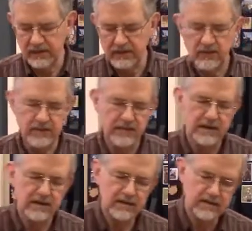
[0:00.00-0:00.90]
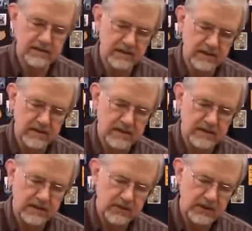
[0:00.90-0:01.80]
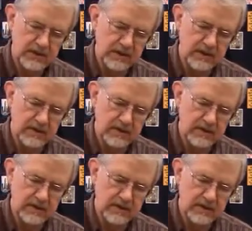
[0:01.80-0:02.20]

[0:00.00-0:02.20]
Roll it around, dip it in the